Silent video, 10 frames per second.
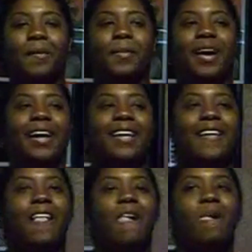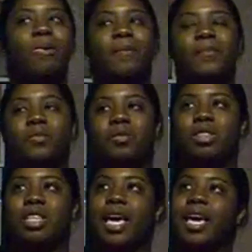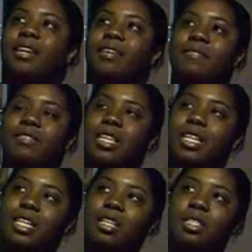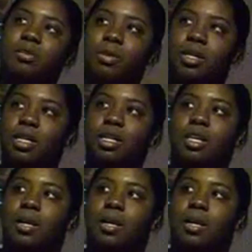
But the end of, ending of this book,